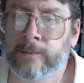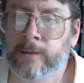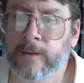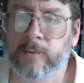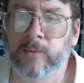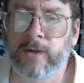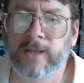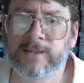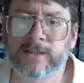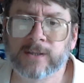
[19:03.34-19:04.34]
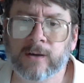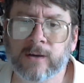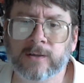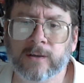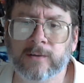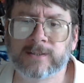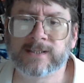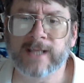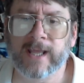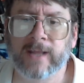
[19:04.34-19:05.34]
Otherwise, it's hard to
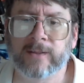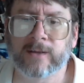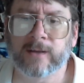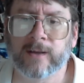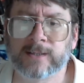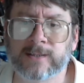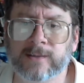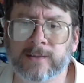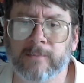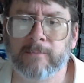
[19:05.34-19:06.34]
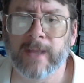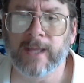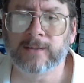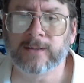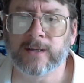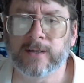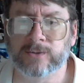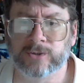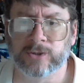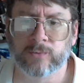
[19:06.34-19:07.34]
understand the constant lament
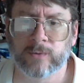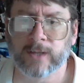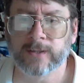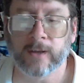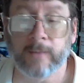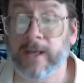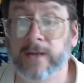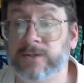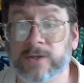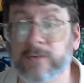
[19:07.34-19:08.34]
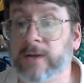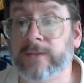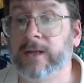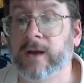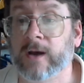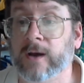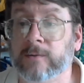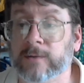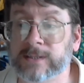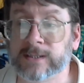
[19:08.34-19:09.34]
about a do-nothing
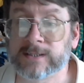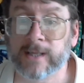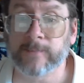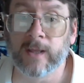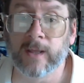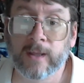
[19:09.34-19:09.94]
Congress, except